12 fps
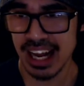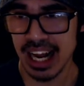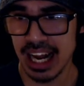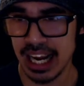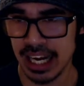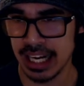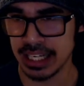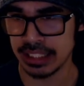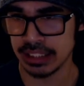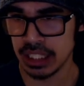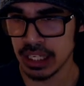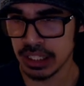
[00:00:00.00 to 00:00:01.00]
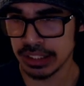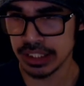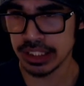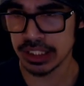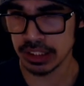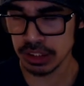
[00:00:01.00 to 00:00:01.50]
and
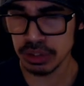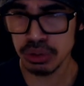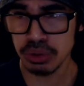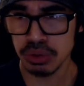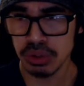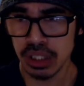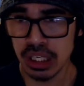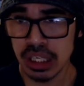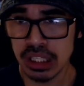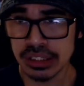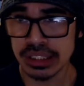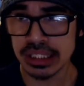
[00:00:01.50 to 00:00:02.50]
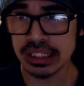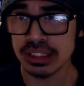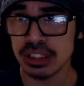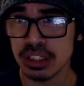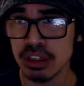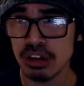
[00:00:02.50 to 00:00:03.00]
season 2, she's
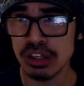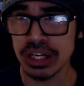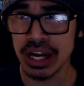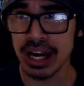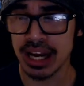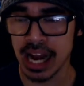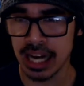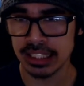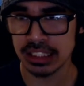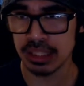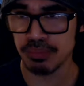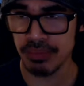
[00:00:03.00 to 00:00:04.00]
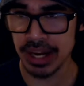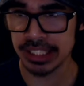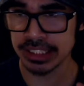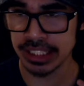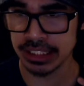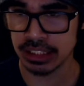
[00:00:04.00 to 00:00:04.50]
learning kind of the
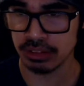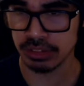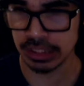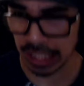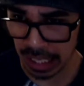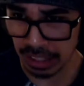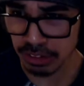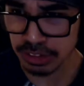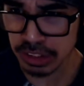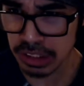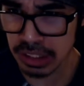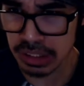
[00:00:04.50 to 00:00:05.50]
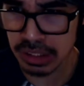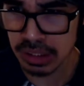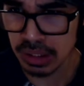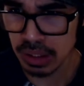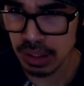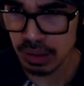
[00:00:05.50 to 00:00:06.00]
basics of childhood,
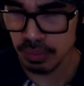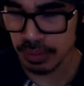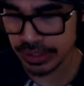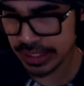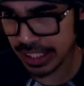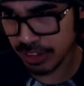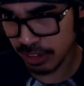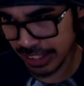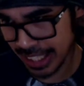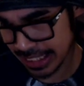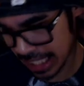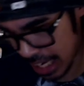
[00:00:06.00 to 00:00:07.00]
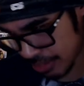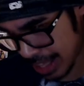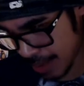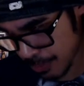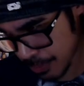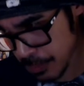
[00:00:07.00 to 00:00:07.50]
but she didn't really get to have
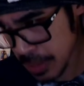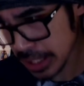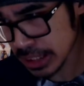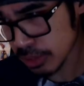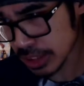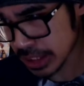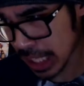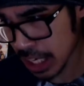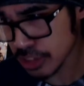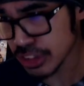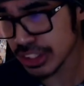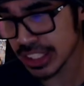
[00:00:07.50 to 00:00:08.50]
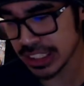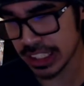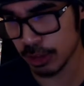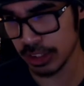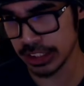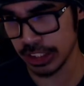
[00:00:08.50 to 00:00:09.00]
that much of a childhood,
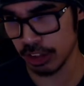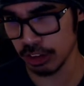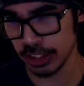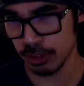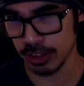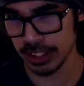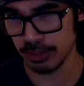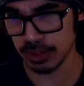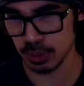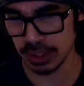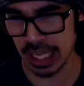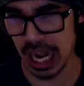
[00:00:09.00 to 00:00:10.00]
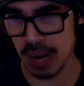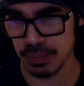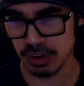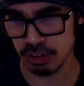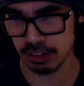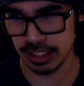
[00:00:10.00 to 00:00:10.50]
considering she only really was with
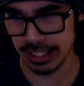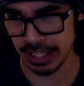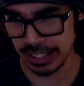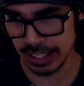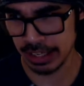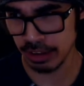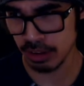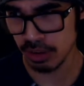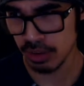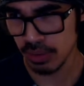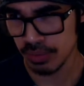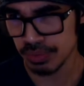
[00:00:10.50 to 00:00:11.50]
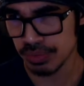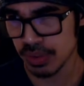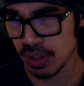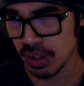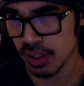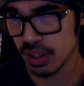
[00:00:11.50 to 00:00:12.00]
Hopper for like a year.
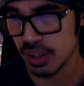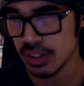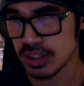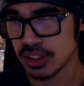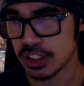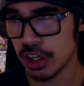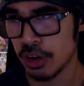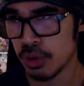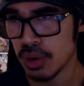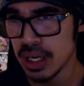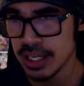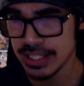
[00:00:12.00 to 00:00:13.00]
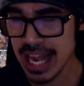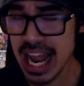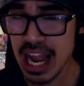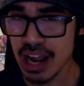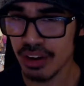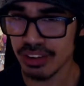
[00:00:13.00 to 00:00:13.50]
So
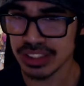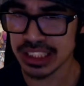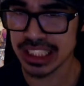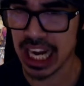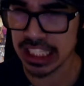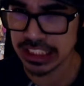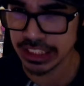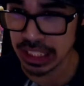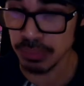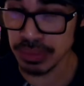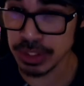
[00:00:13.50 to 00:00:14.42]
now she's kind of jumping